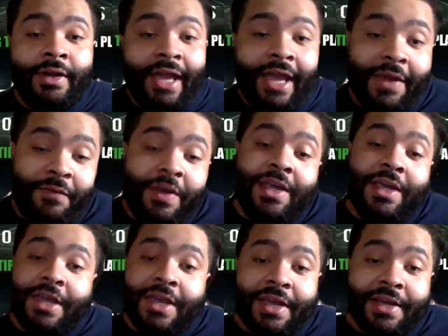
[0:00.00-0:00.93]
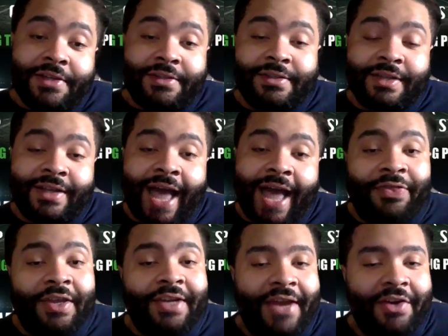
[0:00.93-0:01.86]
If he is, I
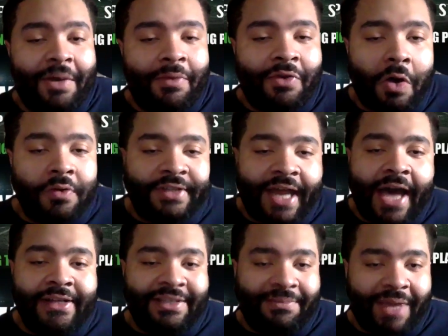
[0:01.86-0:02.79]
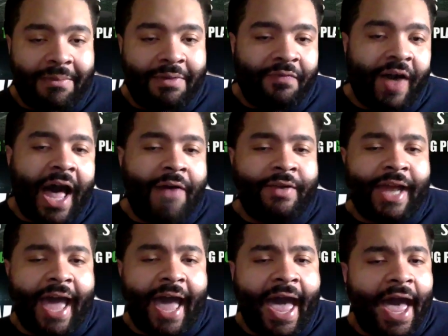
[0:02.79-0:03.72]
think that number goes down to maybe
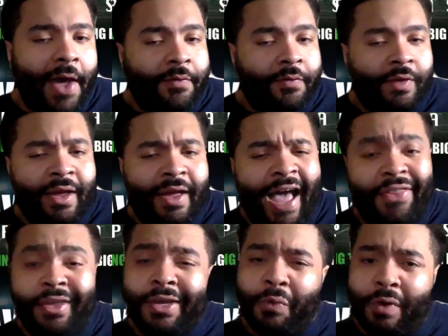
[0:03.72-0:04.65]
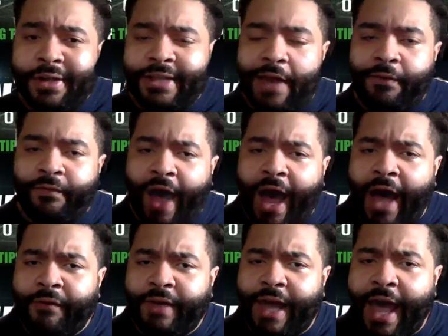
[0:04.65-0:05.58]
5.5. I think it was at
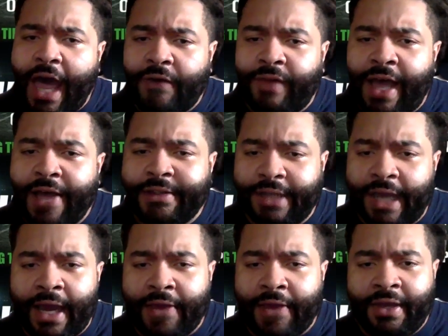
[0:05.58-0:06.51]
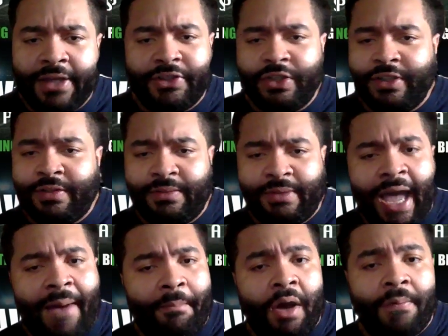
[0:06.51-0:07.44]
5.5 last night. I think it just
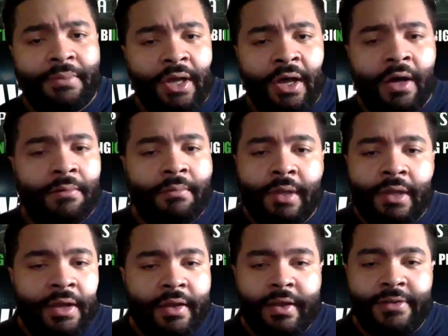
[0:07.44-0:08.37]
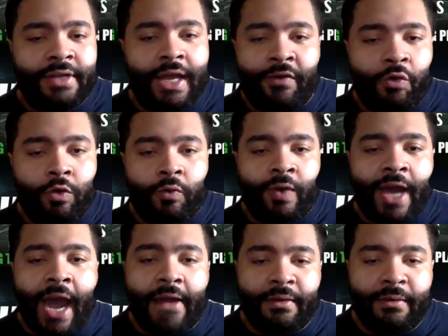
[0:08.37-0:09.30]
got bumped up because everyone
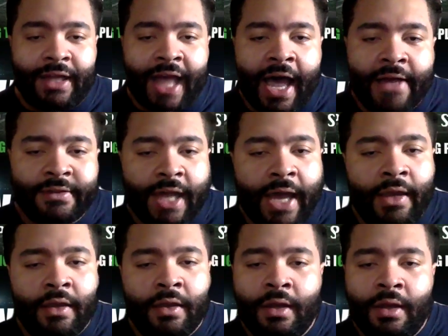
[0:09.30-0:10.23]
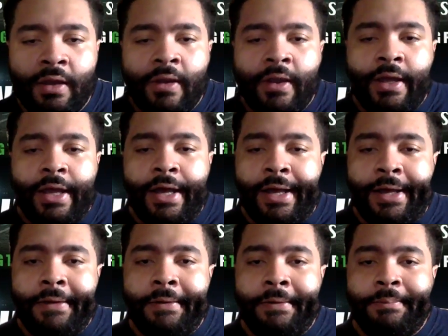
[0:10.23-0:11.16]
reacting to last night.
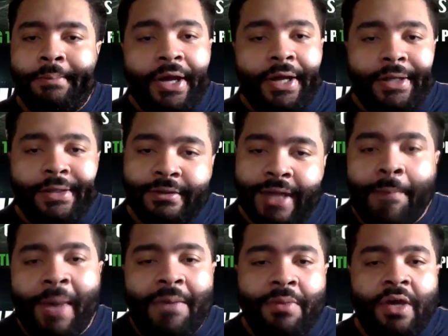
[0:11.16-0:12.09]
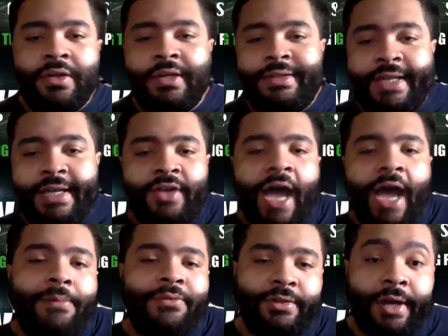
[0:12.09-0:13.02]
But that might be a good teaser
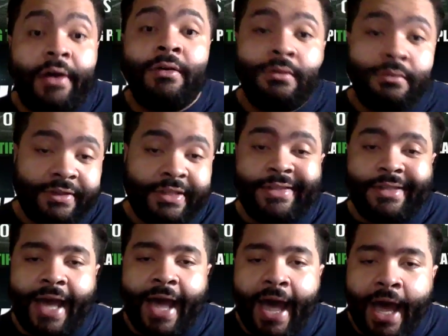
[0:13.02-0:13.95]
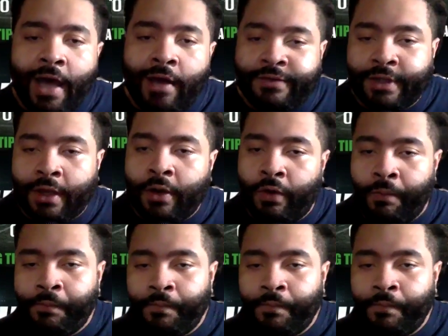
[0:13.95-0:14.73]
option though. 6.5. So